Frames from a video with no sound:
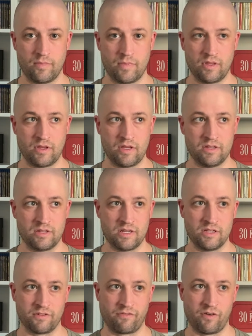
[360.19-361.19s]
his
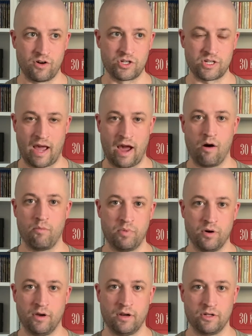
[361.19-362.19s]
his first
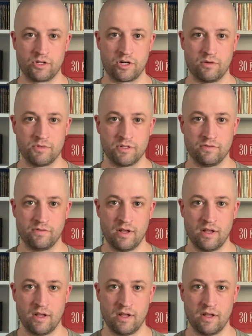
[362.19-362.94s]
output in terms of